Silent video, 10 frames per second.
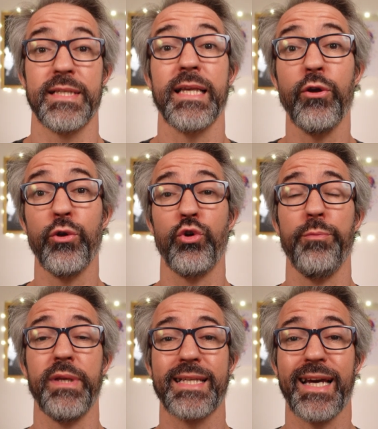Salut
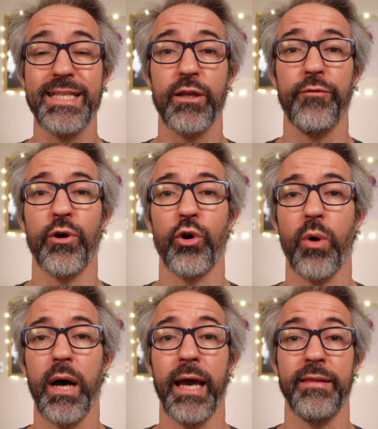YouTube, it's Christophe
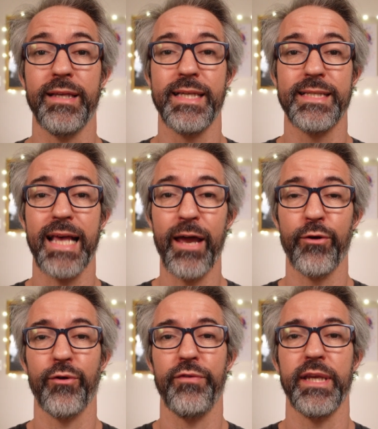Langlois and this is
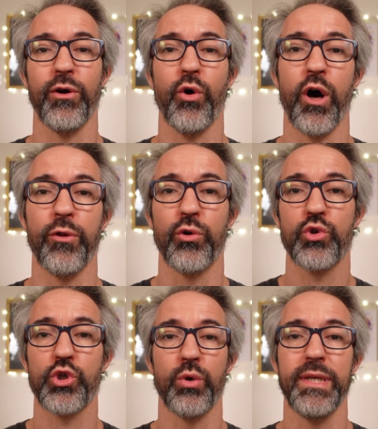another video on the
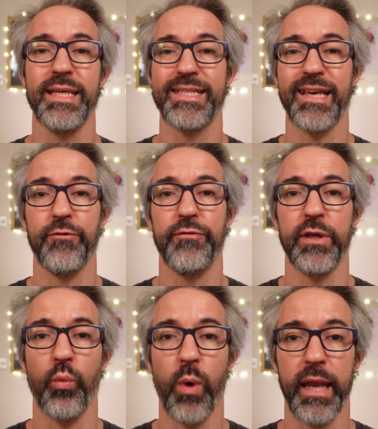Sony
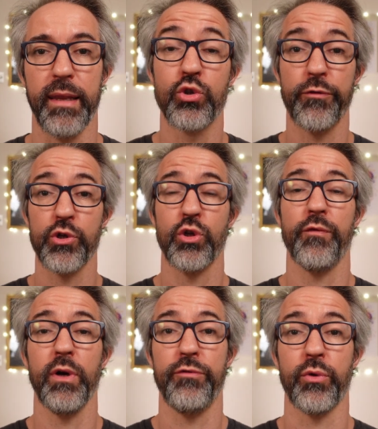ZV-1. So first of
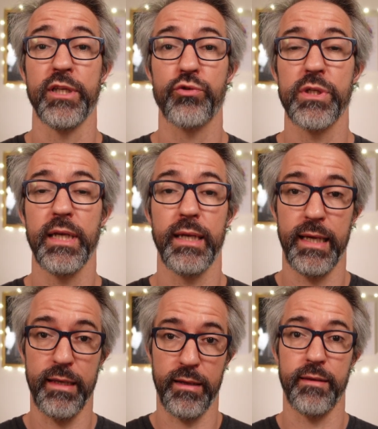all, if you're interested
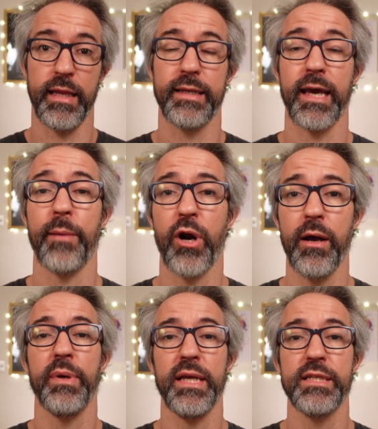in that camera,
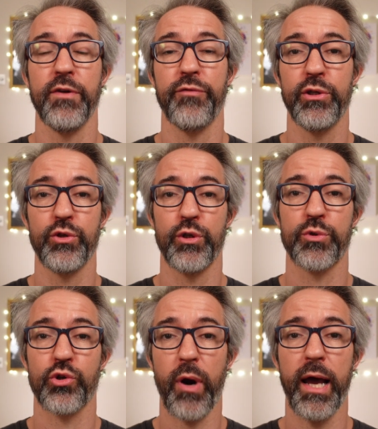please feel free to
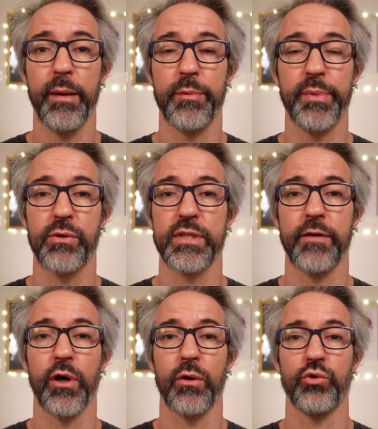subscribe because I've
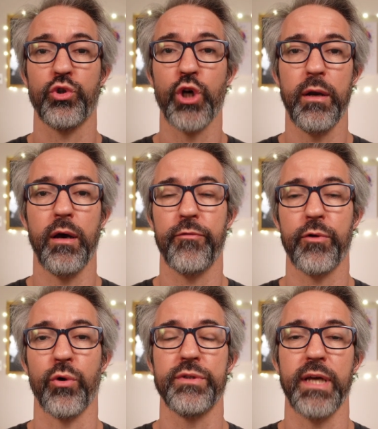got a ton of
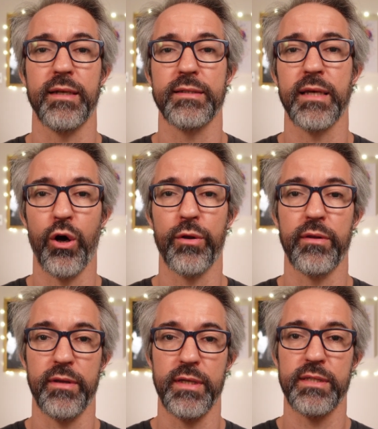content on
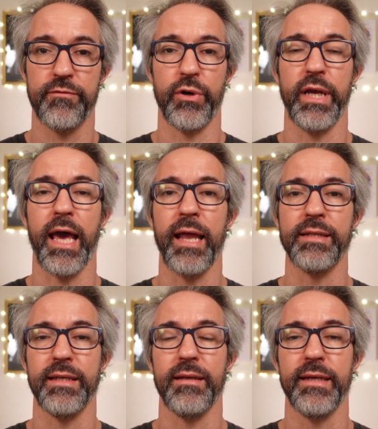this very
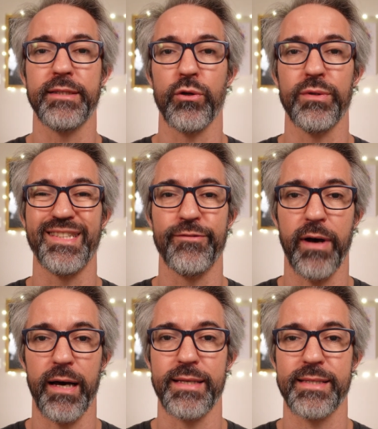handy little
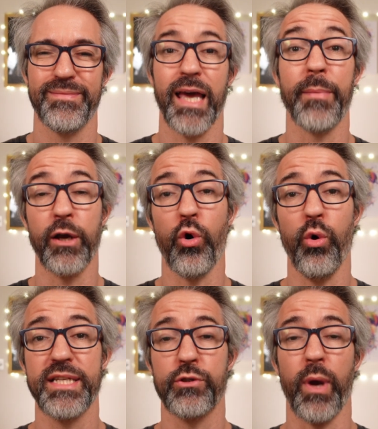device. And my goal
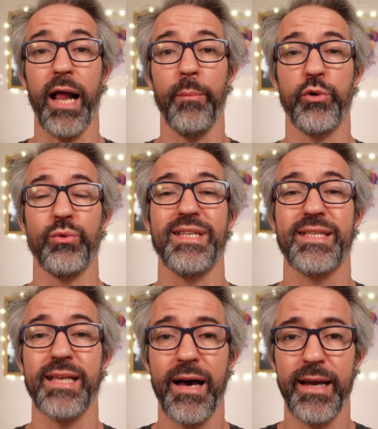is to help you
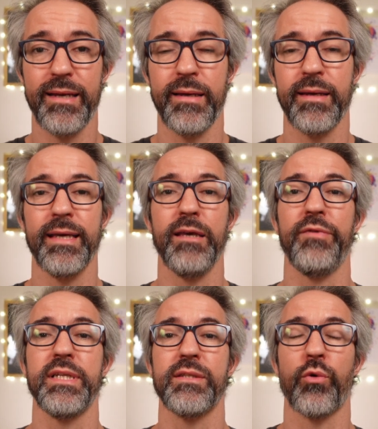decide if
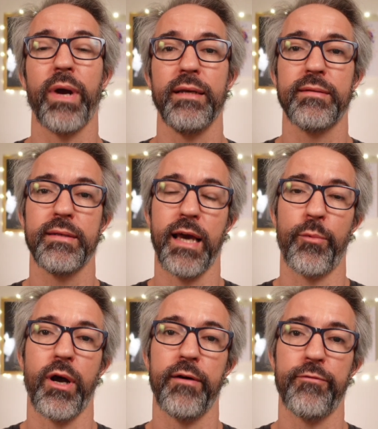it's the right
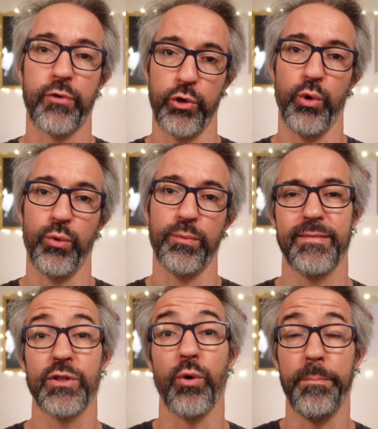camera for you.
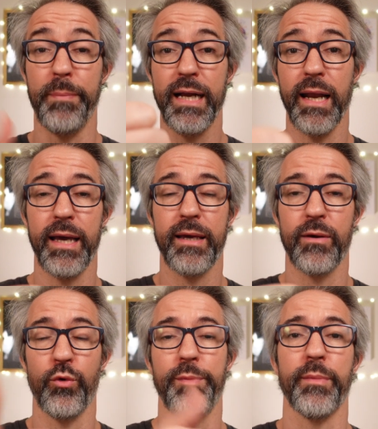So a big like
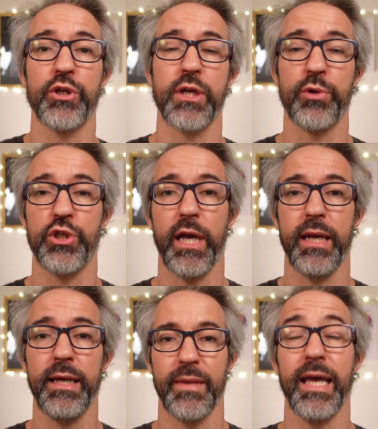would be much
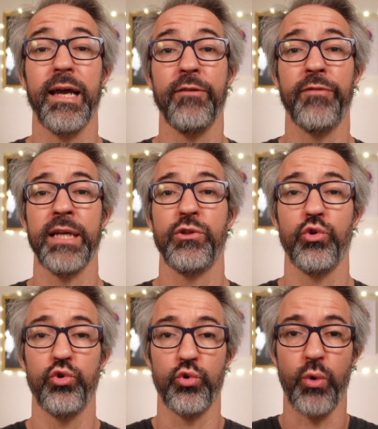appreciated, and I invite you
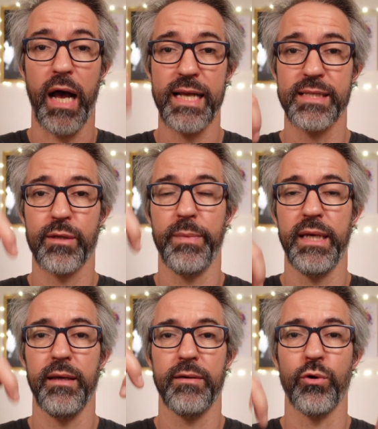to ask
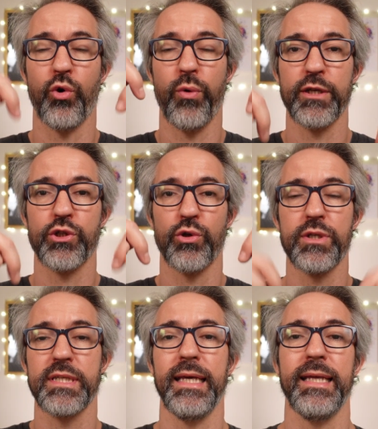me your
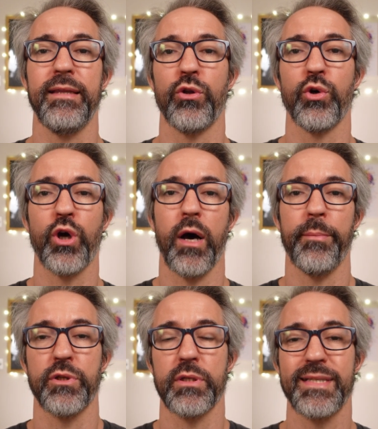questions in the
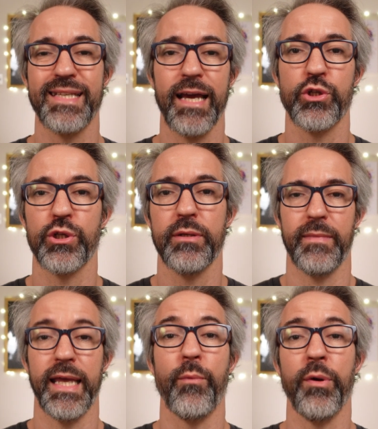comments section,
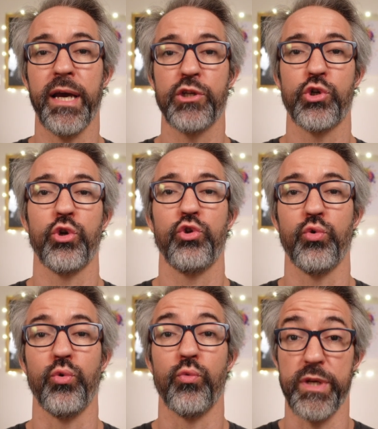and I will make sure
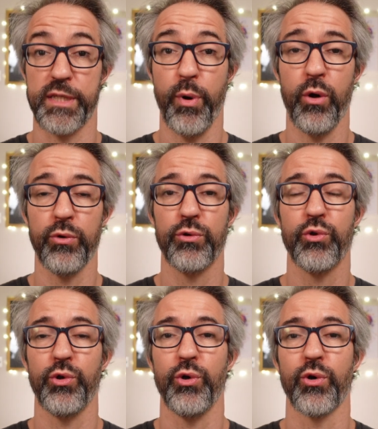to respond
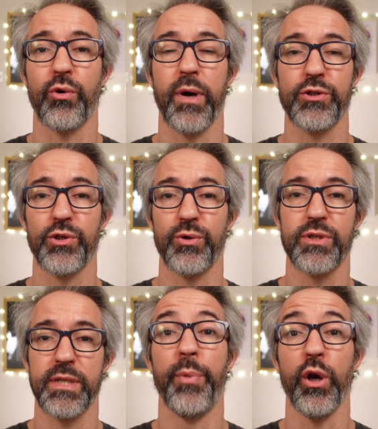to your
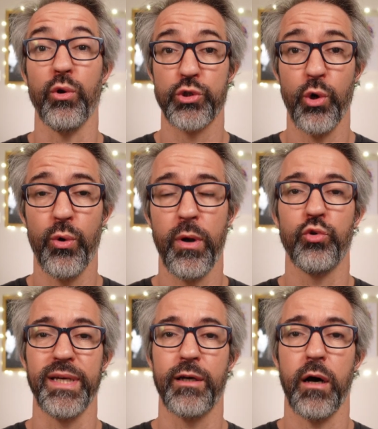questions, but also to
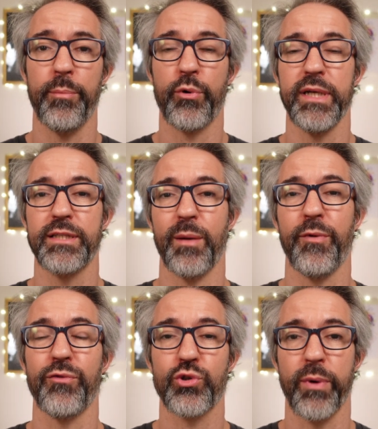incorporate some
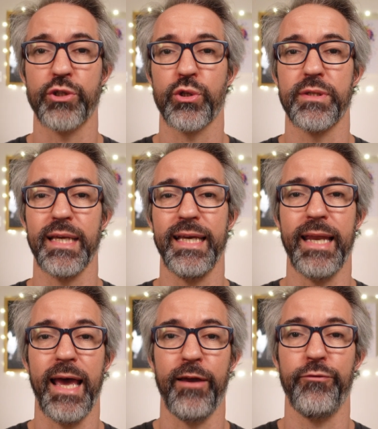of those questions
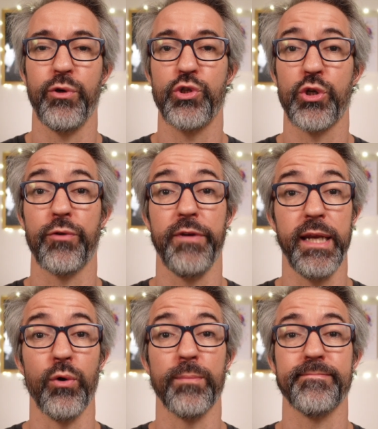in a future
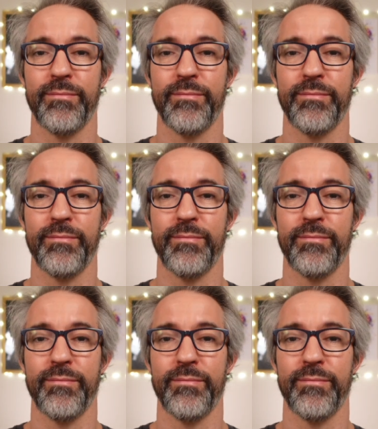video.